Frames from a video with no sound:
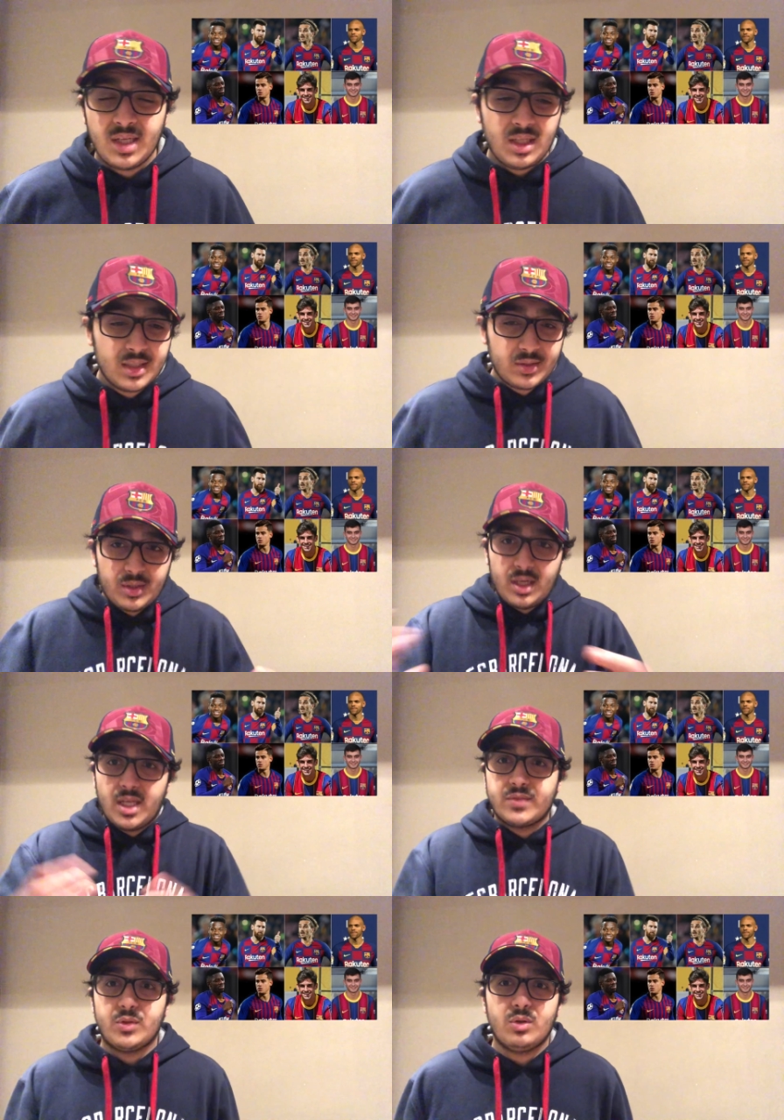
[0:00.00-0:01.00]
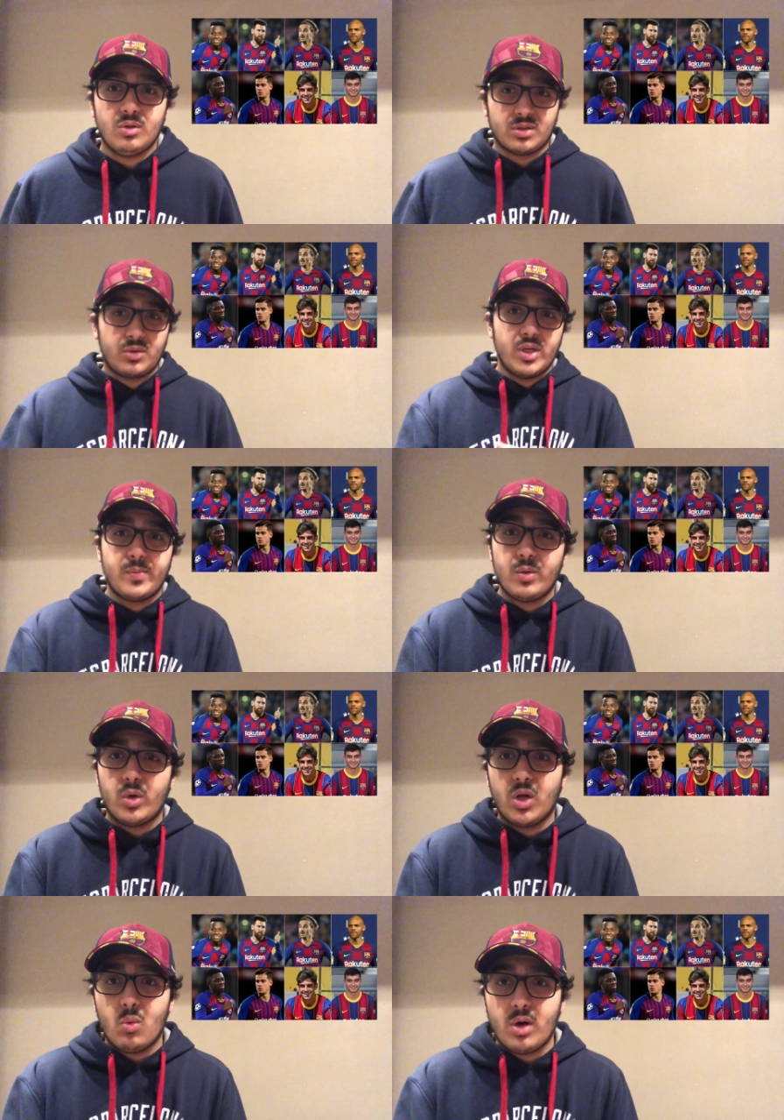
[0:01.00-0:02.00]
Let's look at our last few goals. Griezmann
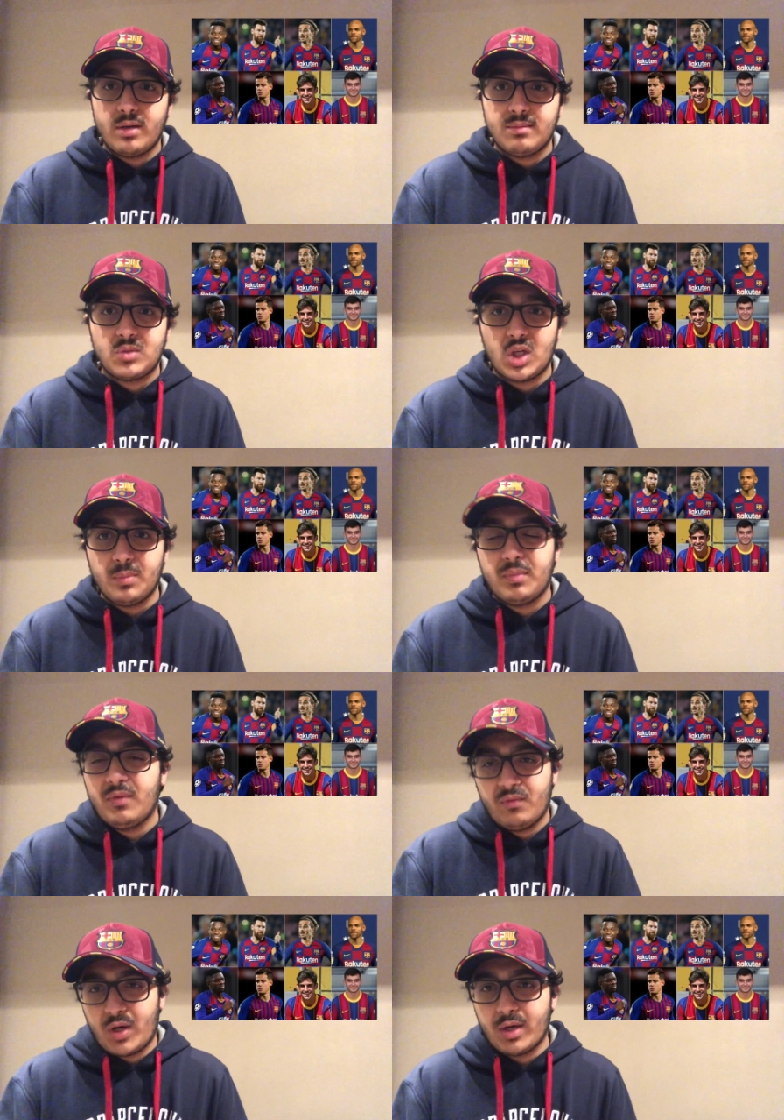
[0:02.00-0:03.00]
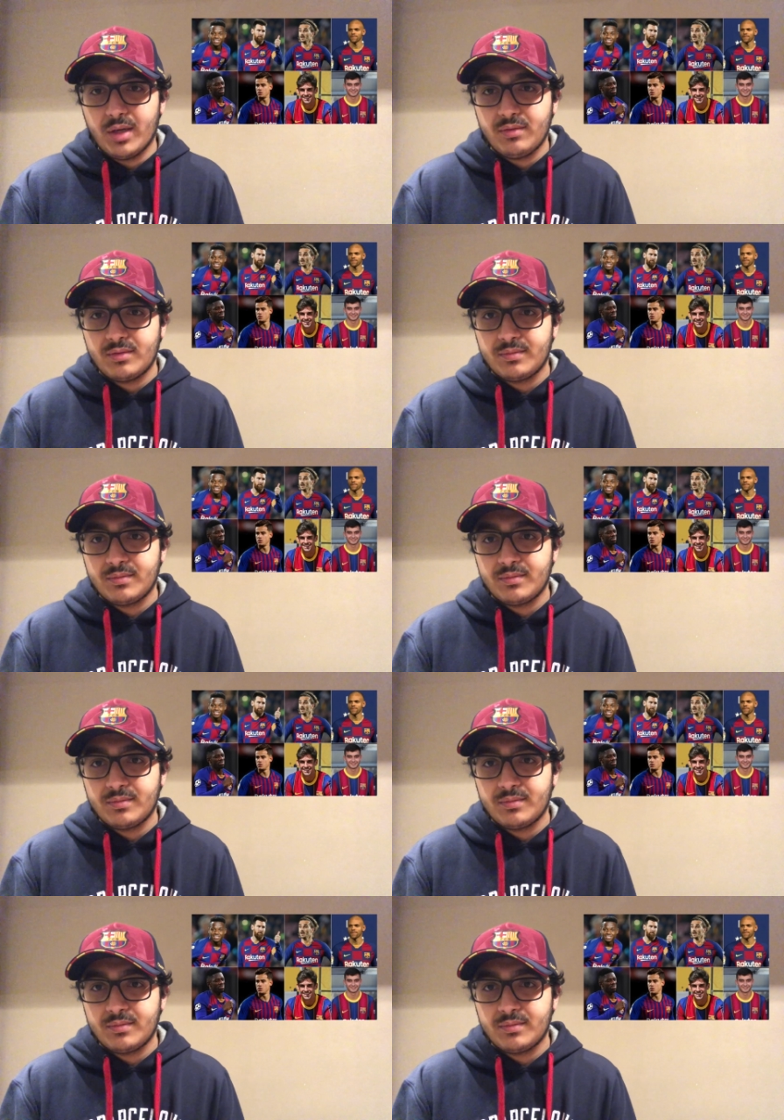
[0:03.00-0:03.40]
one-on-one, chip, fair enough.